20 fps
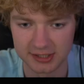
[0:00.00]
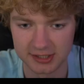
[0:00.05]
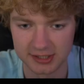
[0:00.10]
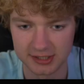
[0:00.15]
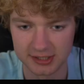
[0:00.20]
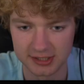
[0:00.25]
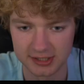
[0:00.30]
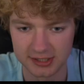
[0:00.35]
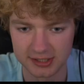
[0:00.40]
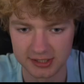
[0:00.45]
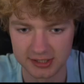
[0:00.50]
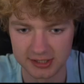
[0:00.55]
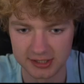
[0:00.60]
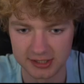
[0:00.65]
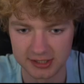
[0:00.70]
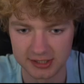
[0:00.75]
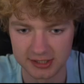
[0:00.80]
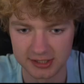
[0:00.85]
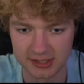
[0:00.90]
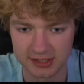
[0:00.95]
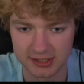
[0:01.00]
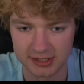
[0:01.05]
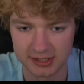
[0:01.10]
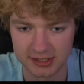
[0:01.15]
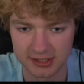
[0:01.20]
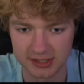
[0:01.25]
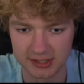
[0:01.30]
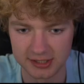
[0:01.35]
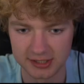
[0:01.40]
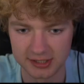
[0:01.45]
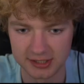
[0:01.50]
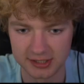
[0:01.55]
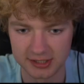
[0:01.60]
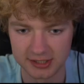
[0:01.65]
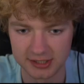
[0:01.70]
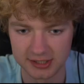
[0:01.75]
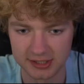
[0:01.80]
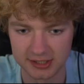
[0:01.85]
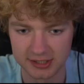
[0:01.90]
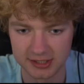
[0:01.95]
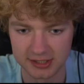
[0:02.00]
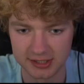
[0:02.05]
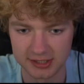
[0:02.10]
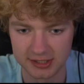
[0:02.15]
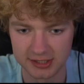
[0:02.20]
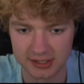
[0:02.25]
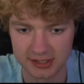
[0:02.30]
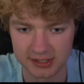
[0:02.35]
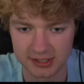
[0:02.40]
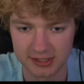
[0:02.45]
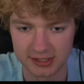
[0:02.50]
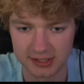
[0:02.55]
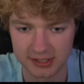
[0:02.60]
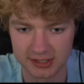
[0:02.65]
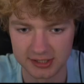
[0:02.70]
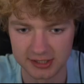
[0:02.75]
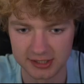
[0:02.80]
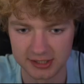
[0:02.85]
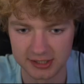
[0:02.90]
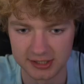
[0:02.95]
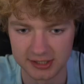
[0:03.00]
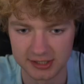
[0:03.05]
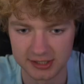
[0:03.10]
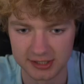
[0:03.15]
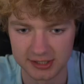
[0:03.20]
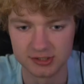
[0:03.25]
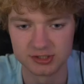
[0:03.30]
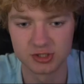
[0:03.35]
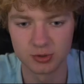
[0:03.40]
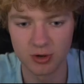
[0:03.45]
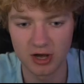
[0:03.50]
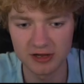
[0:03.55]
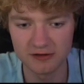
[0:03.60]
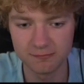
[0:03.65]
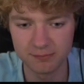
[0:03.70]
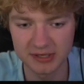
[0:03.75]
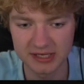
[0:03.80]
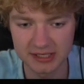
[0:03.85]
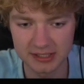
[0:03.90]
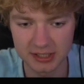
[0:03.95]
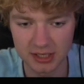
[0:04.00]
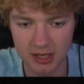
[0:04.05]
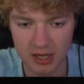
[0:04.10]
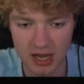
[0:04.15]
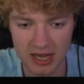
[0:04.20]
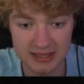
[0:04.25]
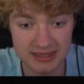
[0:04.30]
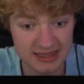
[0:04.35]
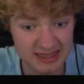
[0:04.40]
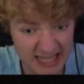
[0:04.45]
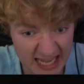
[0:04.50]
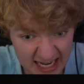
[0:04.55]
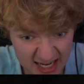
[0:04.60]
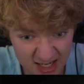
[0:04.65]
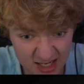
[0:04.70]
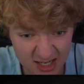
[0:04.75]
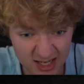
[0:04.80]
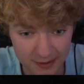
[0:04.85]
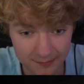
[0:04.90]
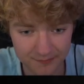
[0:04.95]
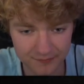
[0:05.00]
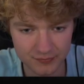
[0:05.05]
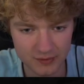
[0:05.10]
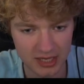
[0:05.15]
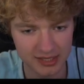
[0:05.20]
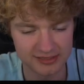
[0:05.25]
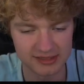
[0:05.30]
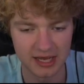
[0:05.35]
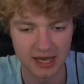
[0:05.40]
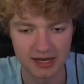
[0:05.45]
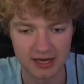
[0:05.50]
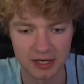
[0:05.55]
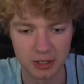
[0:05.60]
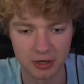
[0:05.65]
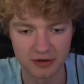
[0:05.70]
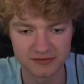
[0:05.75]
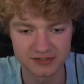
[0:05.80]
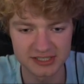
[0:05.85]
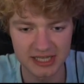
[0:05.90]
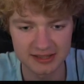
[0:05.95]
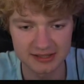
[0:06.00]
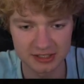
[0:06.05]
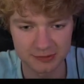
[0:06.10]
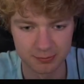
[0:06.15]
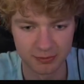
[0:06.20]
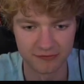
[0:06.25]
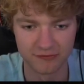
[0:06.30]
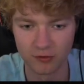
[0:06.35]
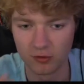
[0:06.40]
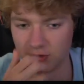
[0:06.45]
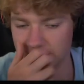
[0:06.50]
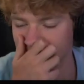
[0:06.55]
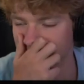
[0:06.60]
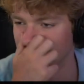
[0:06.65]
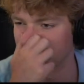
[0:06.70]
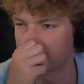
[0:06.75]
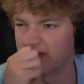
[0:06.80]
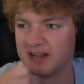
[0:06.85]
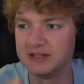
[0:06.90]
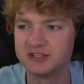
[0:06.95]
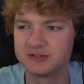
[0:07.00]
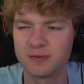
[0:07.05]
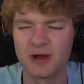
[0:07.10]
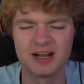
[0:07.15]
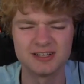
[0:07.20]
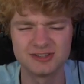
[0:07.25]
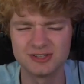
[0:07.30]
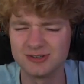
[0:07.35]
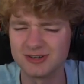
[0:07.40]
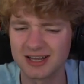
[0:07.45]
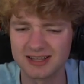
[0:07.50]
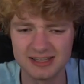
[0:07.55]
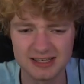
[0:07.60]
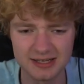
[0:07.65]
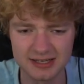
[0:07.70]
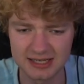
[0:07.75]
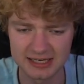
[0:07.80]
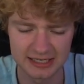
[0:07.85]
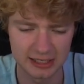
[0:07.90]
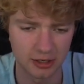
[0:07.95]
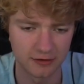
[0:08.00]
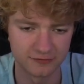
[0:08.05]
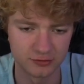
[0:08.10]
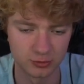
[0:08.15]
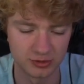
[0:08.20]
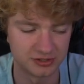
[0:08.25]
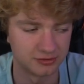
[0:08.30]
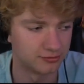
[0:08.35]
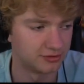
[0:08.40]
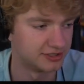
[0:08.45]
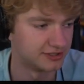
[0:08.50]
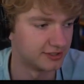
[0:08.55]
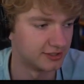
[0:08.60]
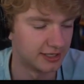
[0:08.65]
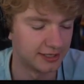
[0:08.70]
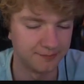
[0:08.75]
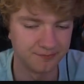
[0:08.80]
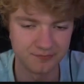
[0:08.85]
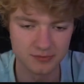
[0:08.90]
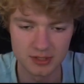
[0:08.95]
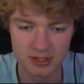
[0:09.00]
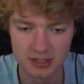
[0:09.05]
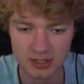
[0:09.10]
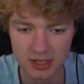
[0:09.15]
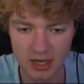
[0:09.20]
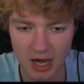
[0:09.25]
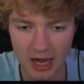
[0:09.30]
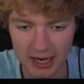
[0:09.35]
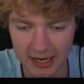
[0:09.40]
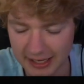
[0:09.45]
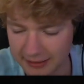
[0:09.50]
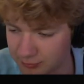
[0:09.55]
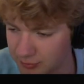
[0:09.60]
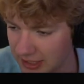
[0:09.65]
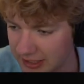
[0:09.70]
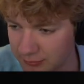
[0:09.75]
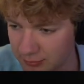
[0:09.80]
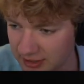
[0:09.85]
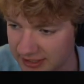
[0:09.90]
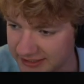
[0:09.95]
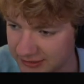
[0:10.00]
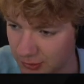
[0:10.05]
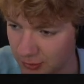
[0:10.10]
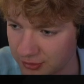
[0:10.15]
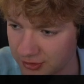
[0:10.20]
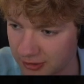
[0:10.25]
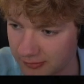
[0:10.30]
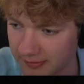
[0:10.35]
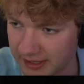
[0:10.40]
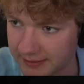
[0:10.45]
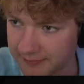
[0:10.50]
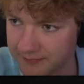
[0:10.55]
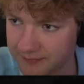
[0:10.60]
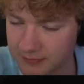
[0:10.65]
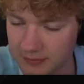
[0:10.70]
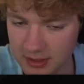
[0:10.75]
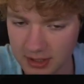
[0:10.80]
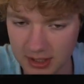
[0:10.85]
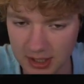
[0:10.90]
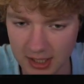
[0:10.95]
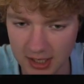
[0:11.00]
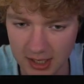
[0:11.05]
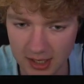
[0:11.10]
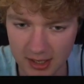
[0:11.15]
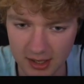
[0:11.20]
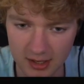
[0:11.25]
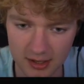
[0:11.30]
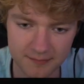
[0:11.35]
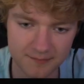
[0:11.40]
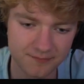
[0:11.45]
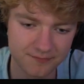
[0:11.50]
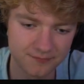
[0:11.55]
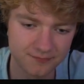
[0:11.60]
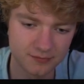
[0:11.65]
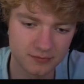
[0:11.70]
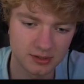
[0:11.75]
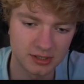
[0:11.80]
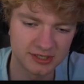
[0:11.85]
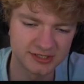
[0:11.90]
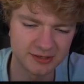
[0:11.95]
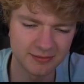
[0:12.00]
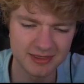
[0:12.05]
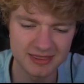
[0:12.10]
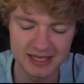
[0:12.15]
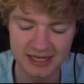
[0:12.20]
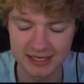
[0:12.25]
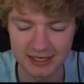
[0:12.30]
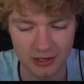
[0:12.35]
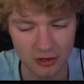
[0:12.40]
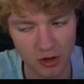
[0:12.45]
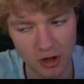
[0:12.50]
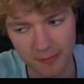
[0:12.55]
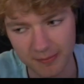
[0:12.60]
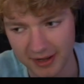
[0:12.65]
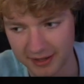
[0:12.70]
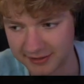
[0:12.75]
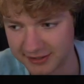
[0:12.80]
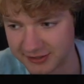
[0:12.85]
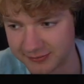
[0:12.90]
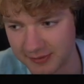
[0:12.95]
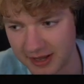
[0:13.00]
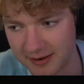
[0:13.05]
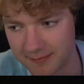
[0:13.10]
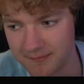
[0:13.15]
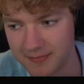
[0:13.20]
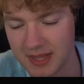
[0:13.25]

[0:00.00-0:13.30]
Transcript: I'm pretty sure I've spoken about this. Anyway, dude, let's talk about shit. So I've been, I think, and I know I've said this before to my friends, but I think I'm gonna get off Twitter recently. It really dawned on me, because I've been thinking a lot about this, man.